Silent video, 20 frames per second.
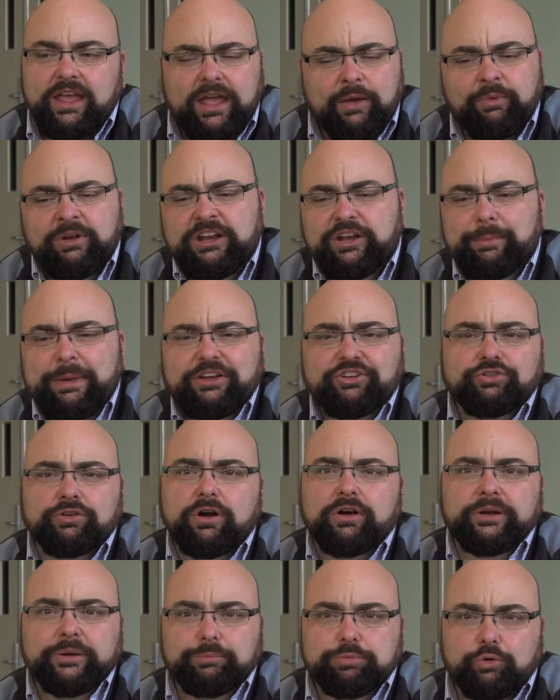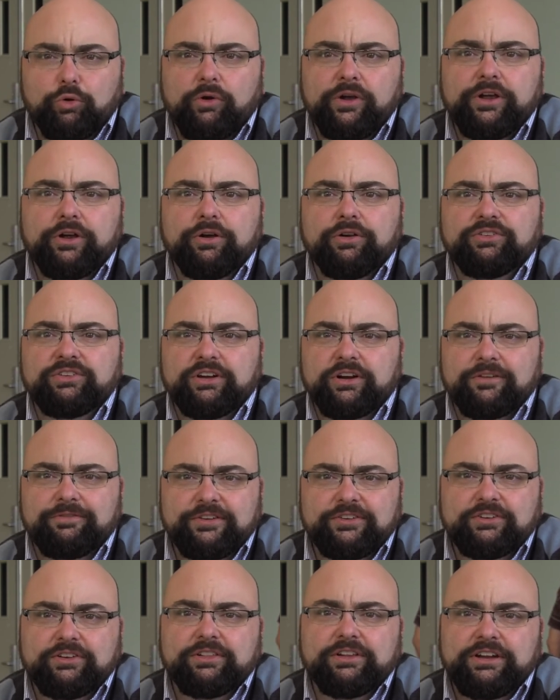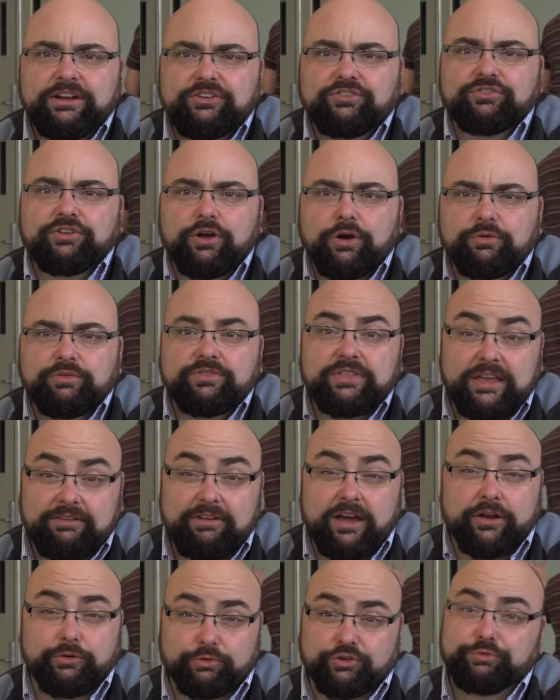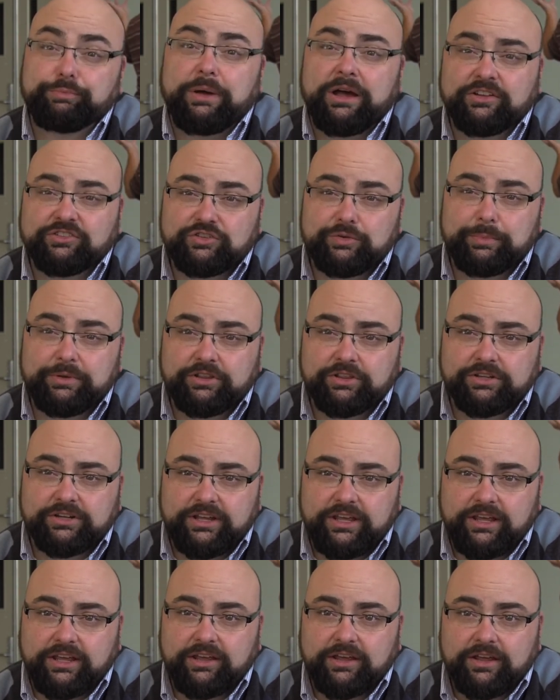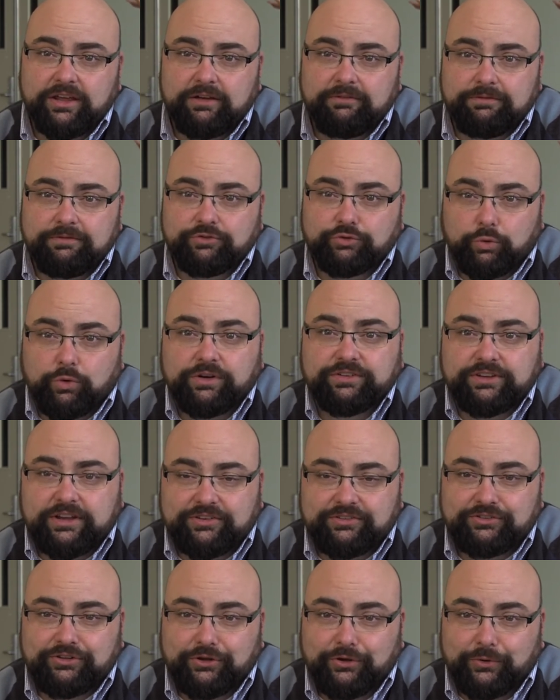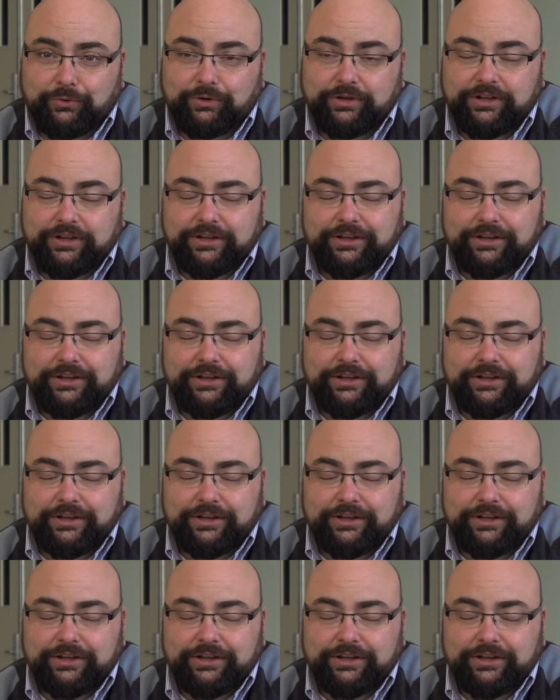And we need to make sure our employers and our facilities know that they've got a responsibility towards us too.